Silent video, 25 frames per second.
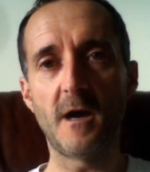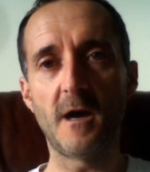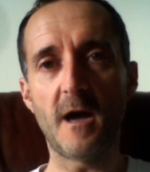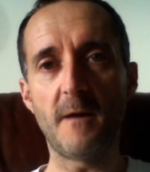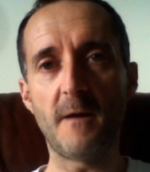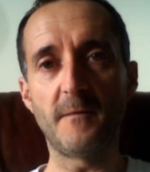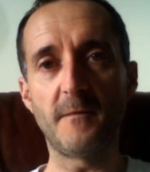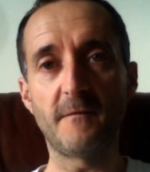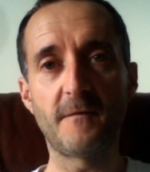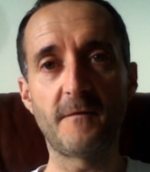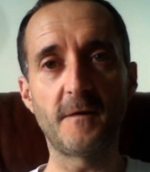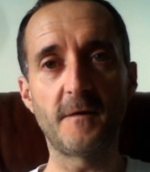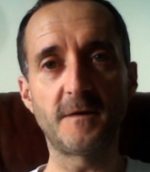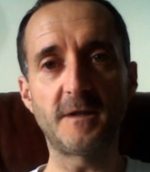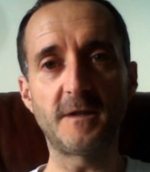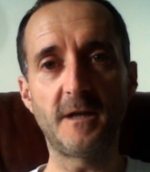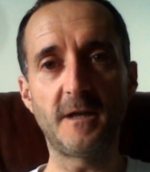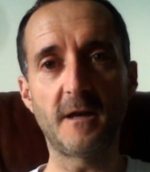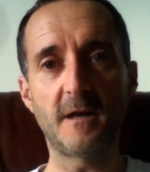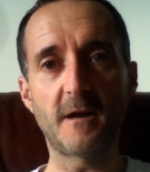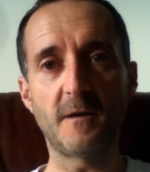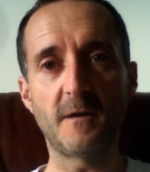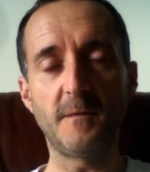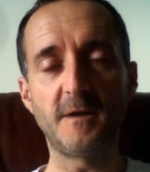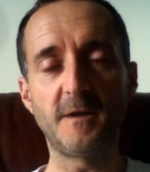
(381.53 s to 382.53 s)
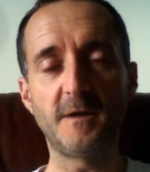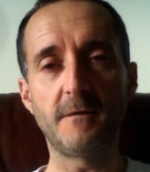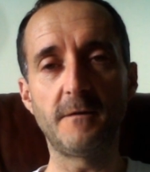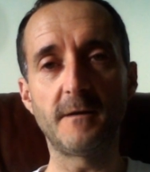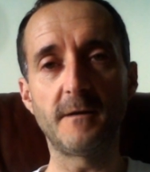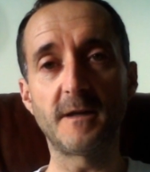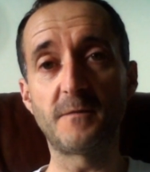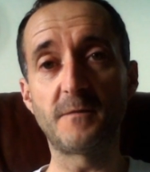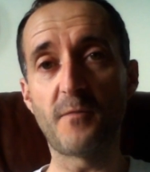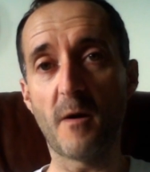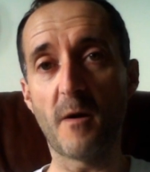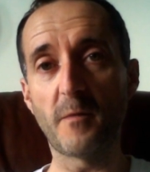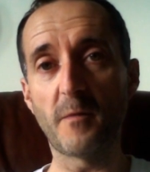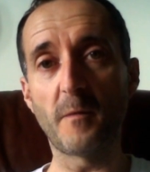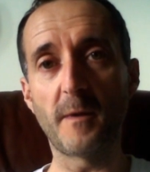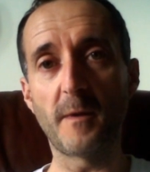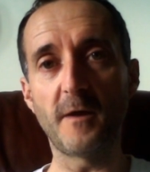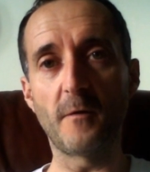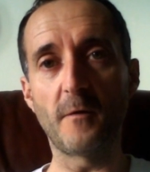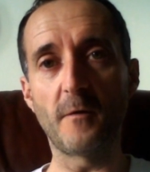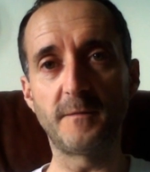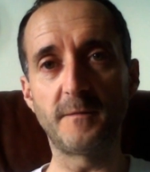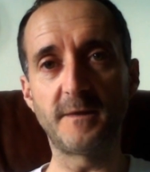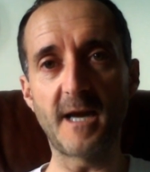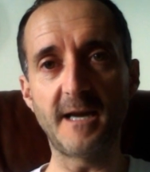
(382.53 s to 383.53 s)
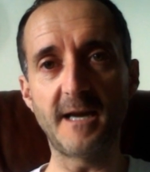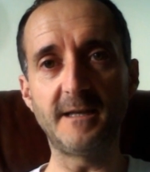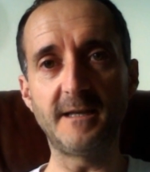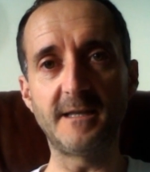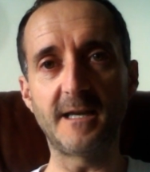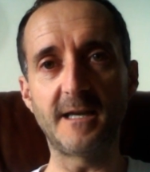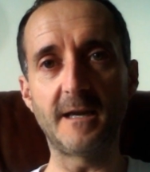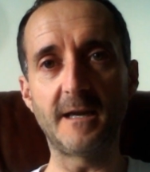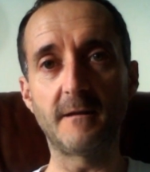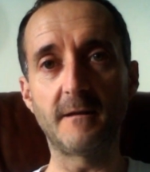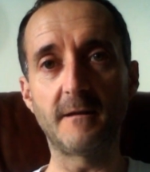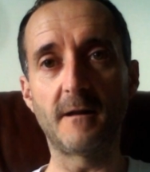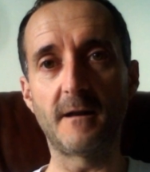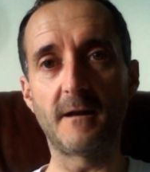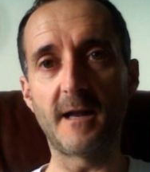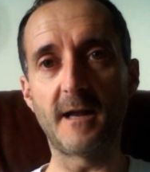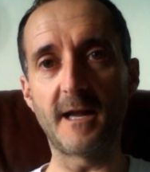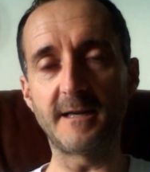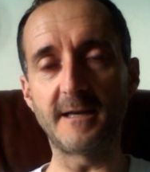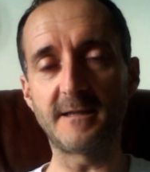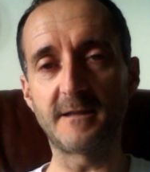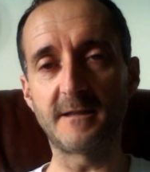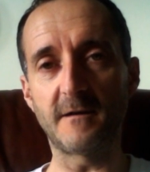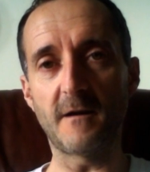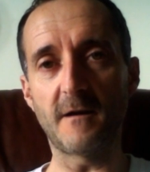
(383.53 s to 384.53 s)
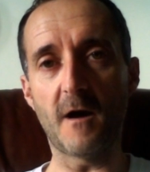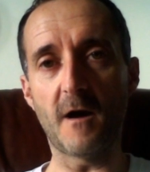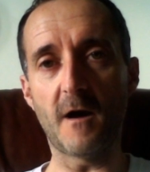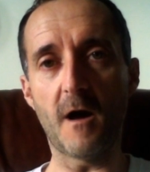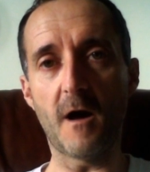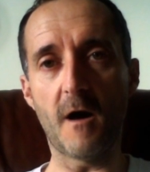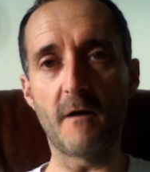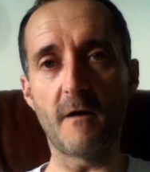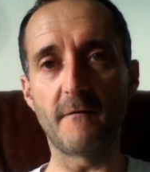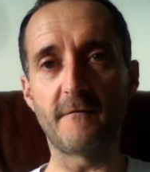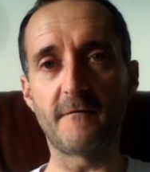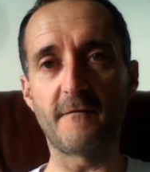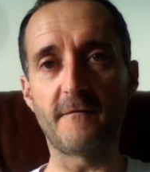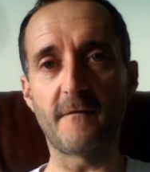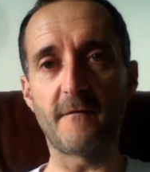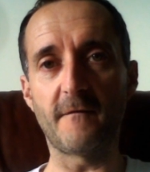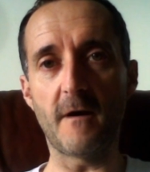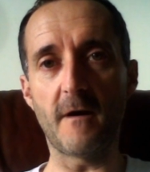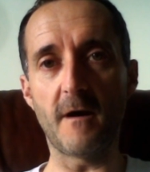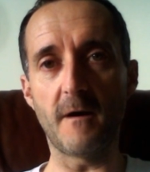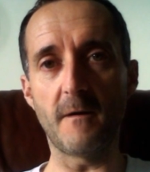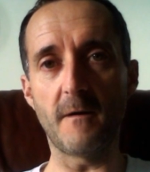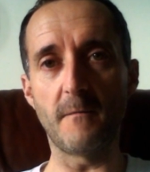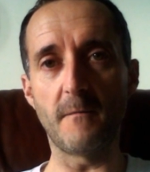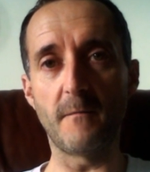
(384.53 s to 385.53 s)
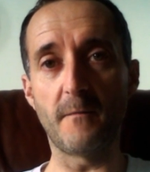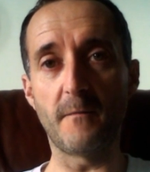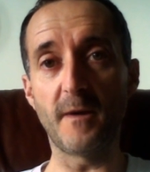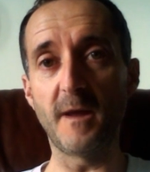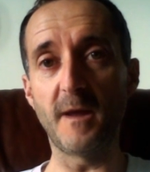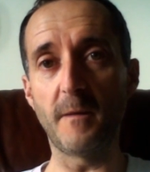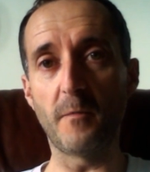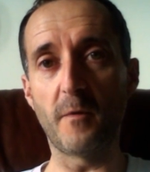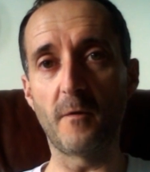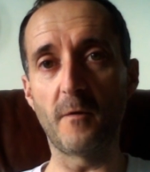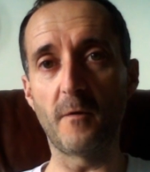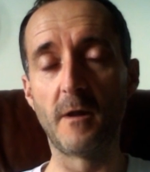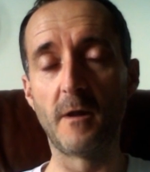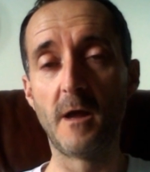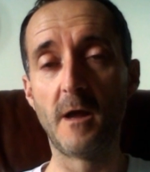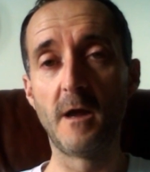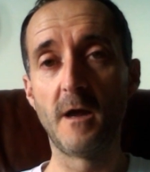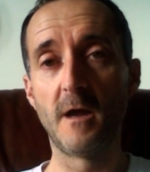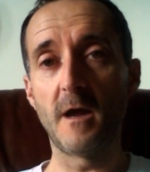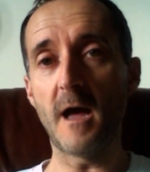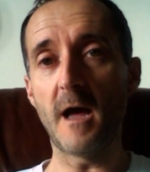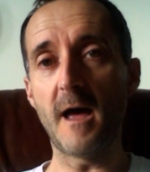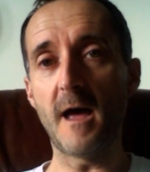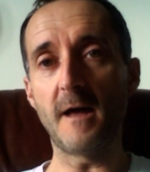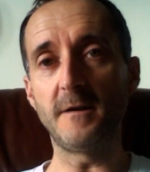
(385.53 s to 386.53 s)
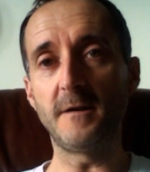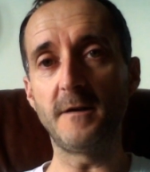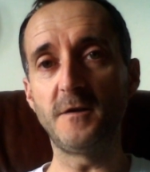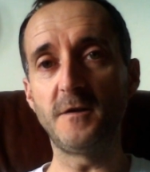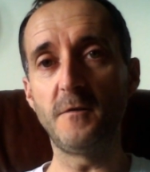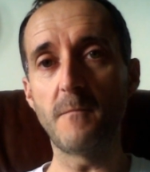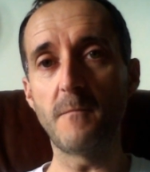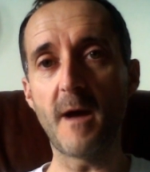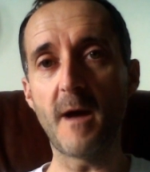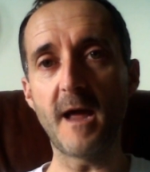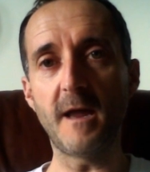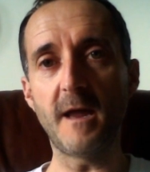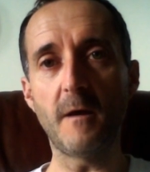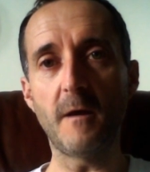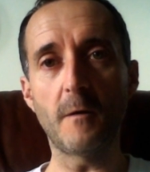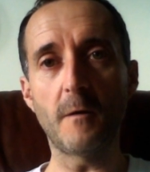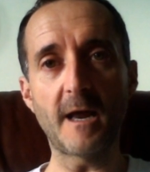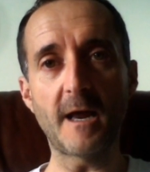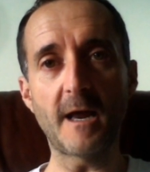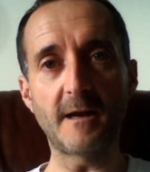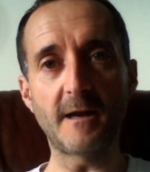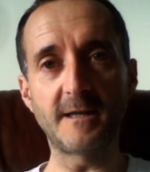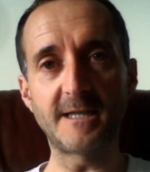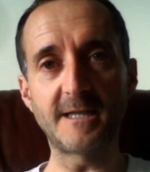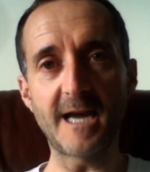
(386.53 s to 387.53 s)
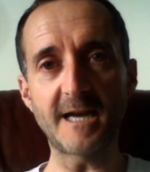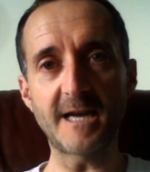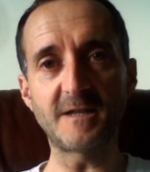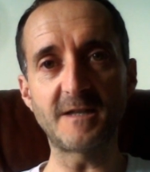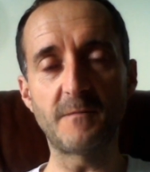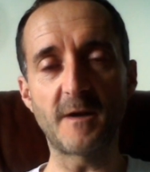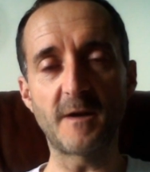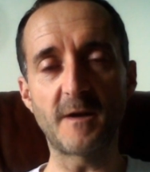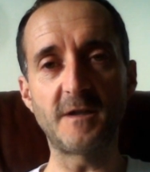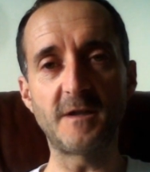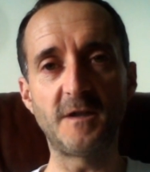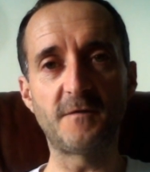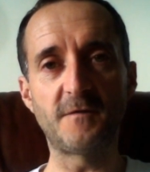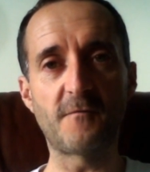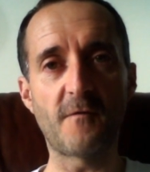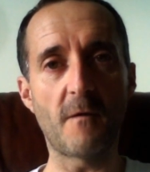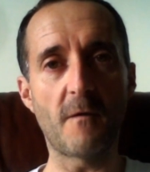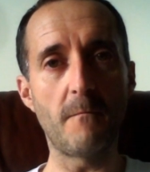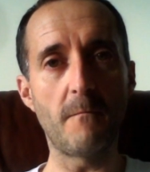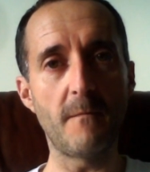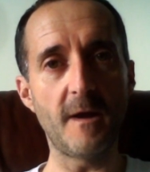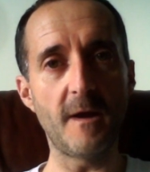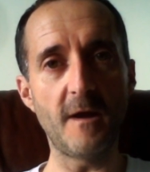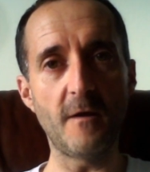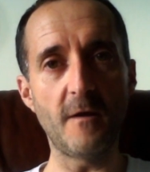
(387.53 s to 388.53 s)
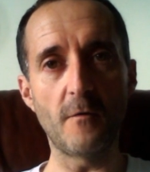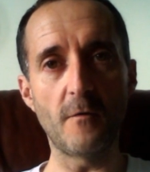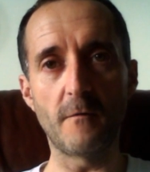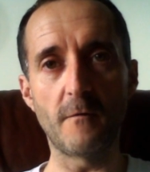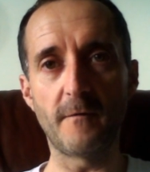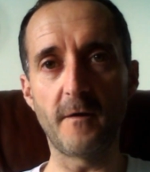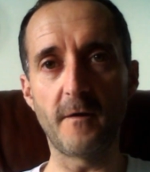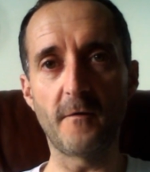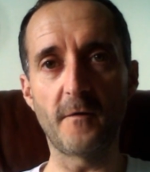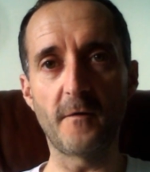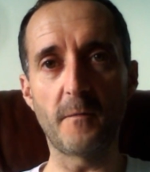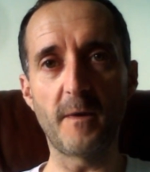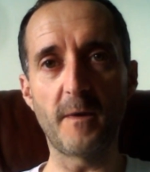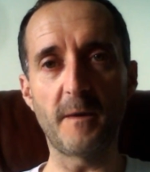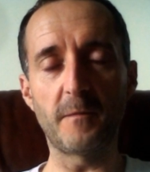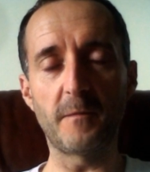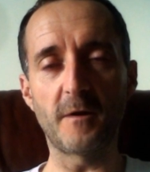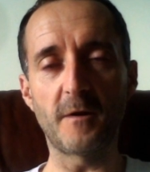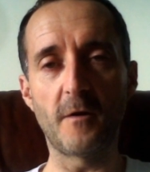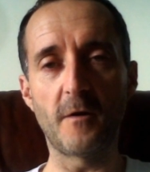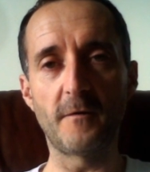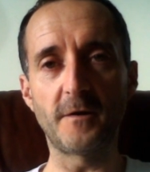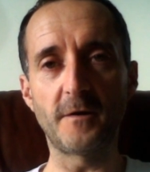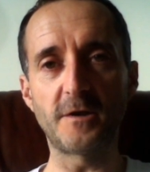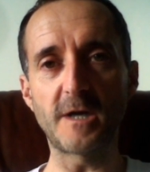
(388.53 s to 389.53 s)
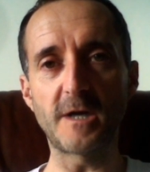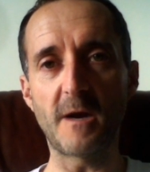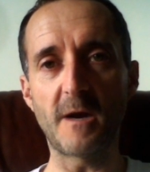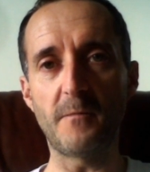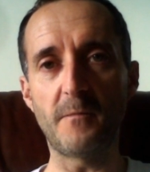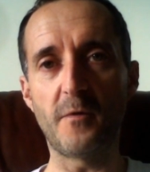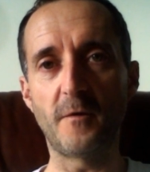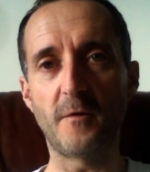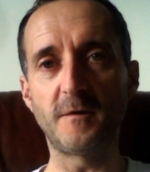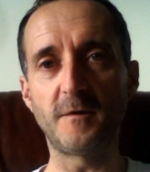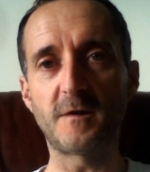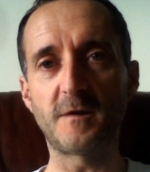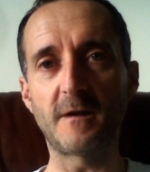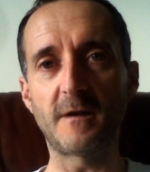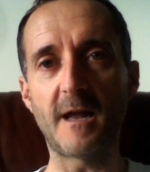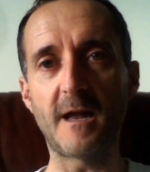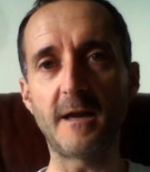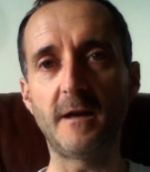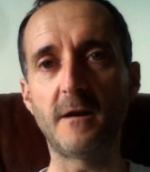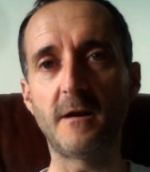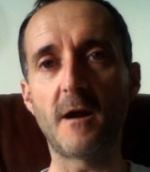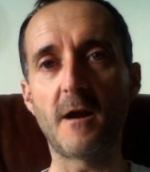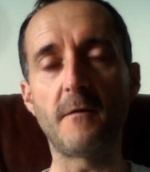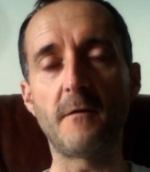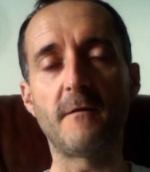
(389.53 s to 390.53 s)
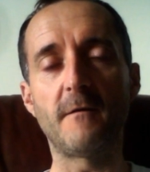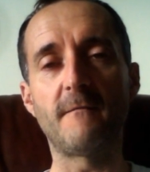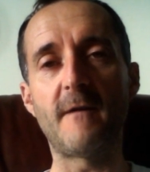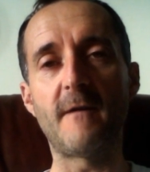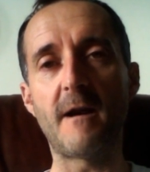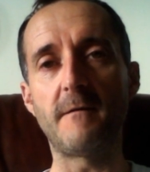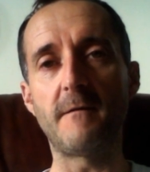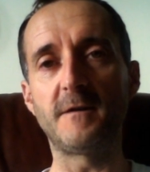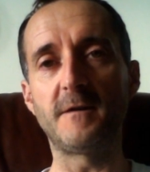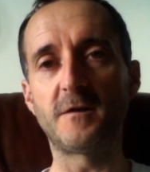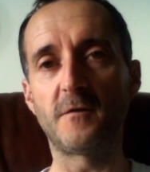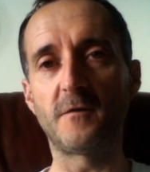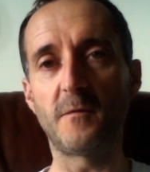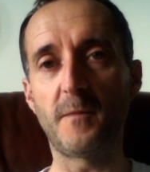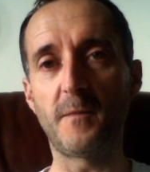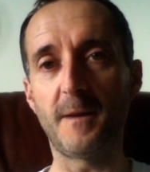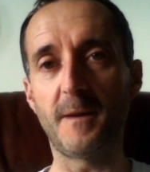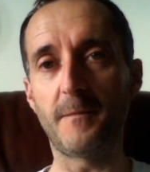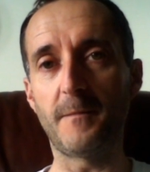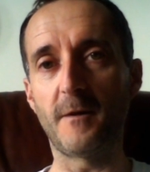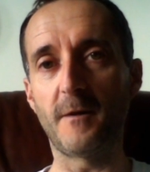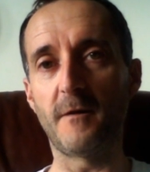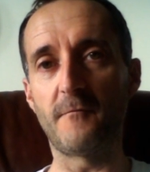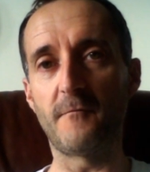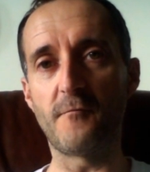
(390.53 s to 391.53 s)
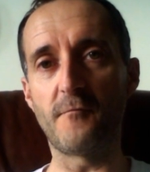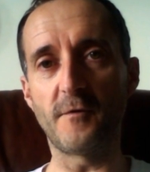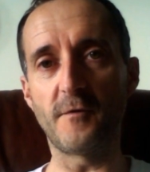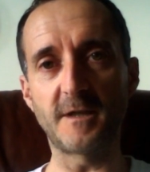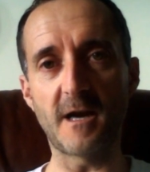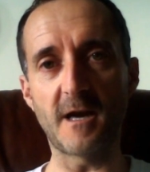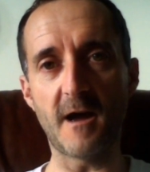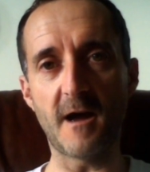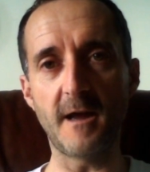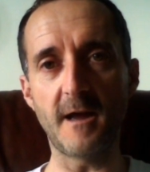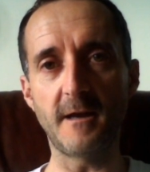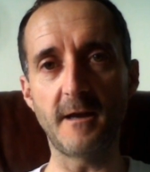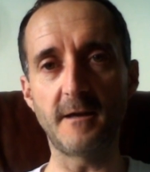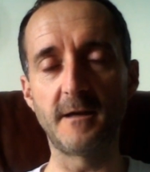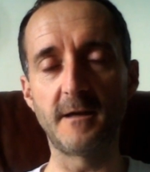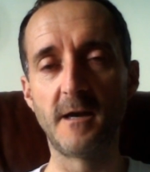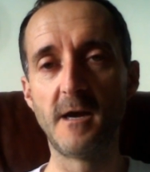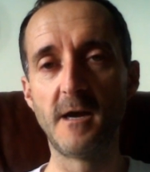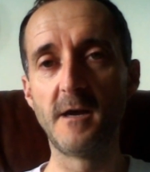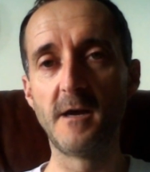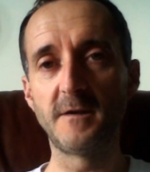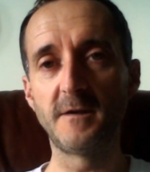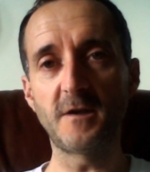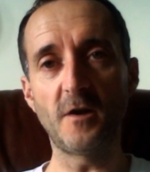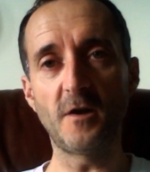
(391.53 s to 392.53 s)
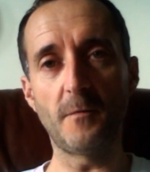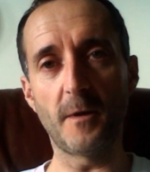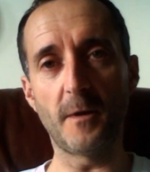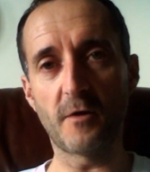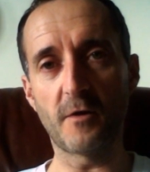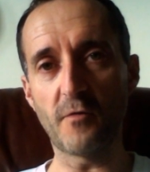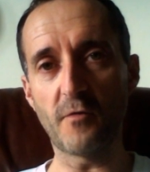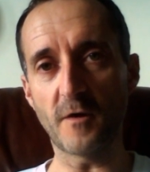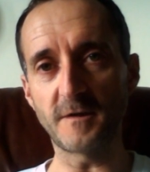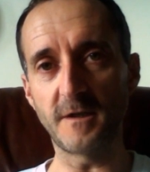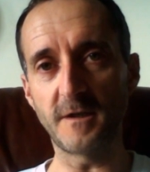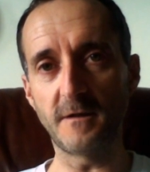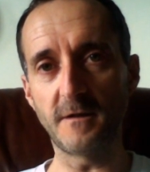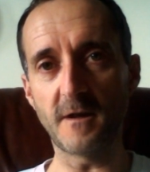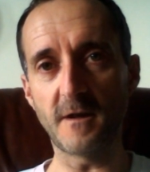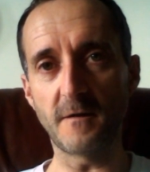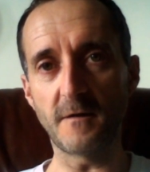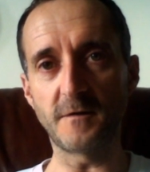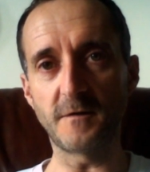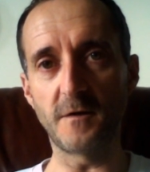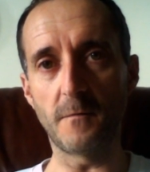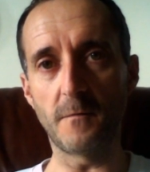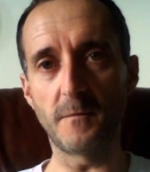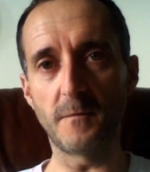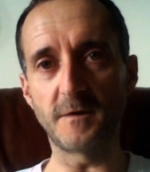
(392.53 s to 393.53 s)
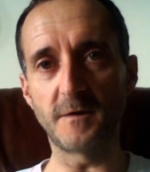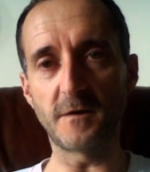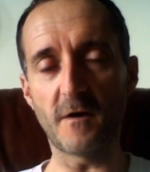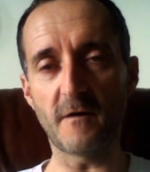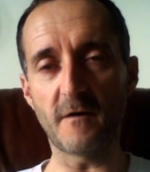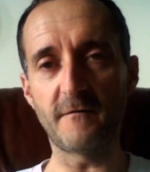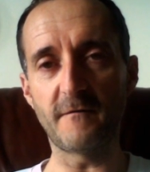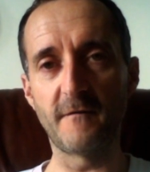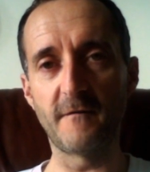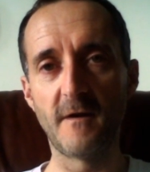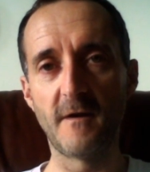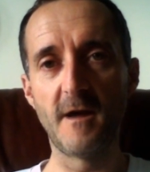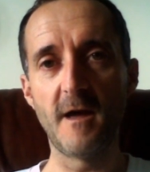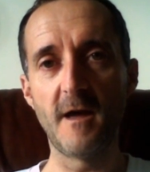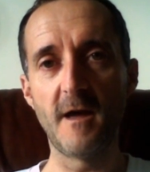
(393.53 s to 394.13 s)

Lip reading: the first thing you're going to be doing is probably updating the list of people, and you may get a text message from me or the other people at other checkpoints to let you know that various other people have retired. So you'll be crossing those numbers off,